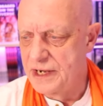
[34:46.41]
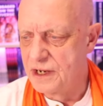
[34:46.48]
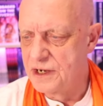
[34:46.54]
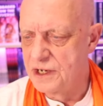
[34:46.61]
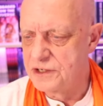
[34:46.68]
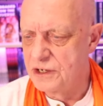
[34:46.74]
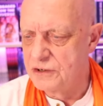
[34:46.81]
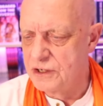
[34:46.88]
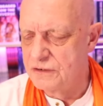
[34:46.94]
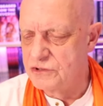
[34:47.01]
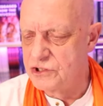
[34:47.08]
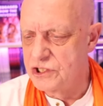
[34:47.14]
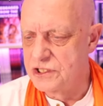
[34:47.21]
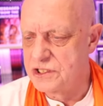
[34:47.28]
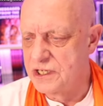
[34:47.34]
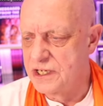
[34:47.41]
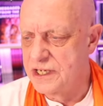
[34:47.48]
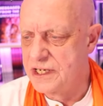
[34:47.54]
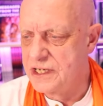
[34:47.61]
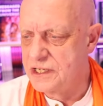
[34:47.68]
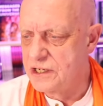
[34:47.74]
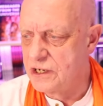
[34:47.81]
And I don't know if she's a
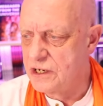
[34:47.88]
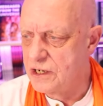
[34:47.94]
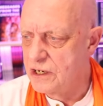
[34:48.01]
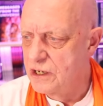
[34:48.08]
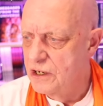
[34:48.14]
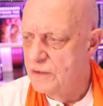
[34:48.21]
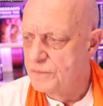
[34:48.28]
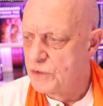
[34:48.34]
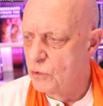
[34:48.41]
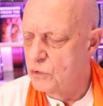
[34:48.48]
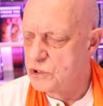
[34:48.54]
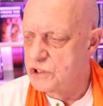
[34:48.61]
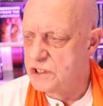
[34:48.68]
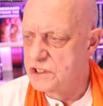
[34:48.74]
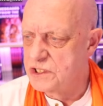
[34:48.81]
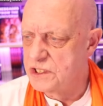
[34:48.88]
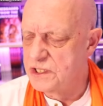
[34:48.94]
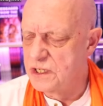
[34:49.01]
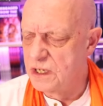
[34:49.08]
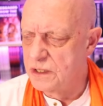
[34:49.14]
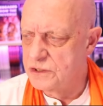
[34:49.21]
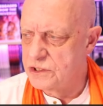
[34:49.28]
leader or she's an,
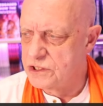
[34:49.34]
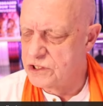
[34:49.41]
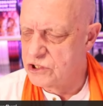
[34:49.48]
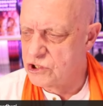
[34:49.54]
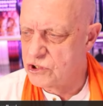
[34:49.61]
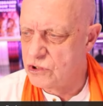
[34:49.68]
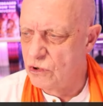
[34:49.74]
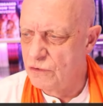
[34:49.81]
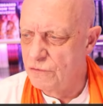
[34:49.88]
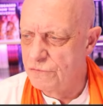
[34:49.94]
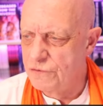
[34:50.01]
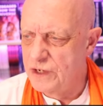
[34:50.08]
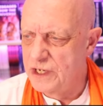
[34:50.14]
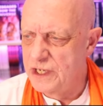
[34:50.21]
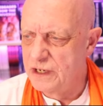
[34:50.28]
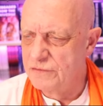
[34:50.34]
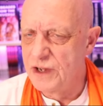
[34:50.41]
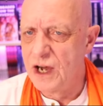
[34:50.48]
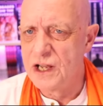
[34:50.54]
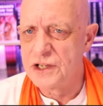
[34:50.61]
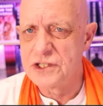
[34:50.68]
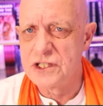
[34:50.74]
there's a strong feeling of
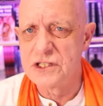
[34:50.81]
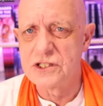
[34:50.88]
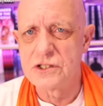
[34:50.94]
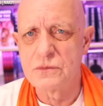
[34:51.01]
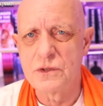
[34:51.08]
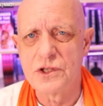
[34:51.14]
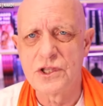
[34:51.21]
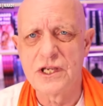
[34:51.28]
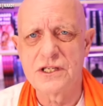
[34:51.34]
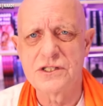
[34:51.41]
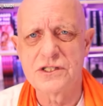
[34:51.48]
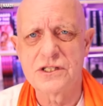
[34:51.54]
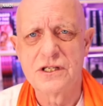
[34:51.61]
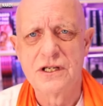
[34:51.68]
artist with this,